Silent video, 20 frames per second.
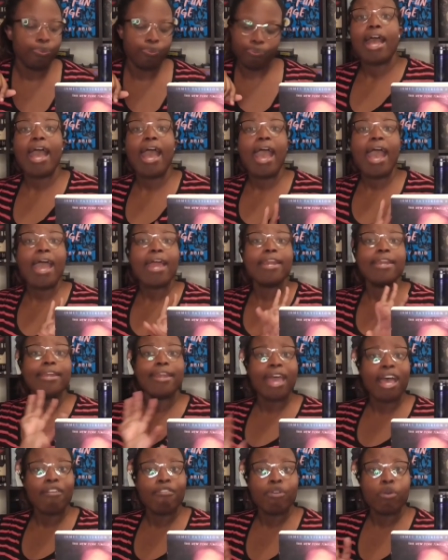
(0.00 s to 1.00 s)
I
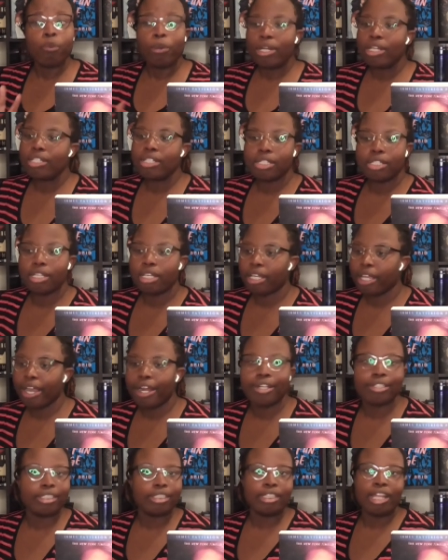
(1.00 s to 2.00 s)
never wanted to see a
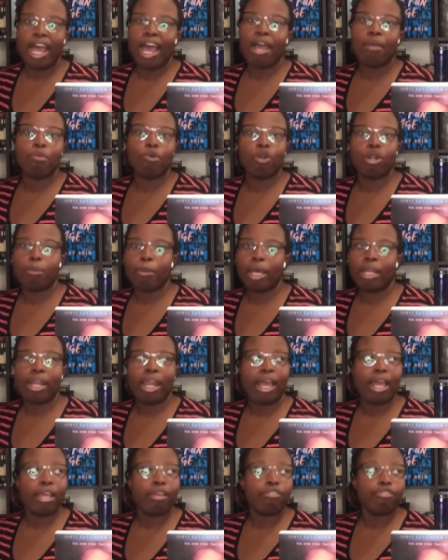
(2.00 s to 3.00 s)
character die more in my
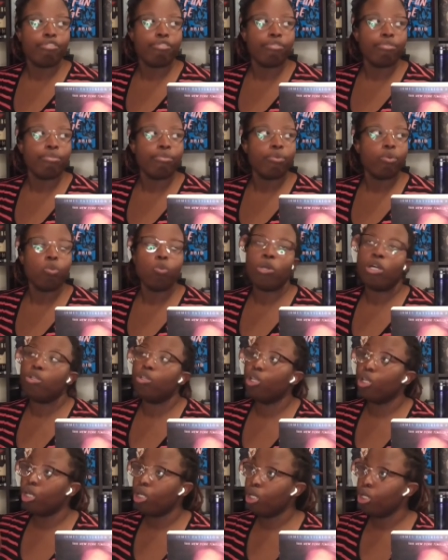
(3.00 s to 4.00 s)
life. Well,
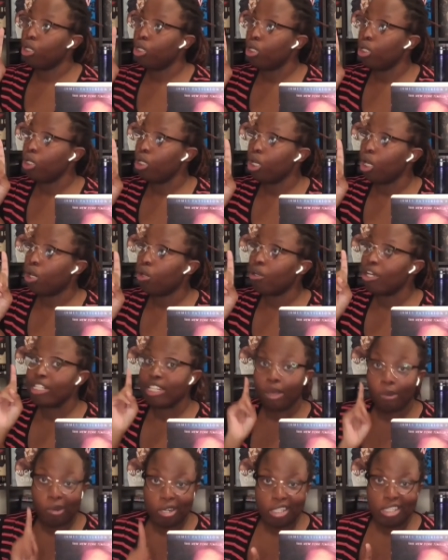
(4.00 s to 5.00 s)
no, no, no, no,
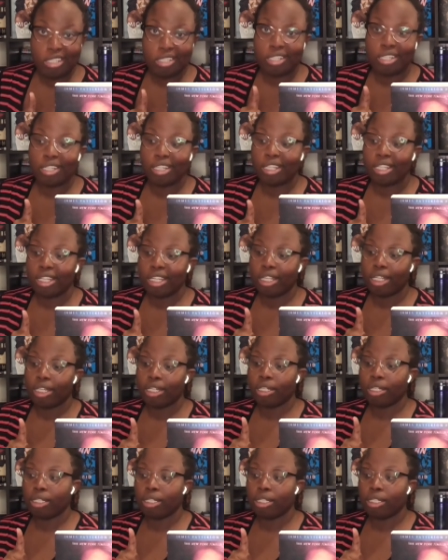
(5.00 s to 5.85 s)
because I wanted to see the king.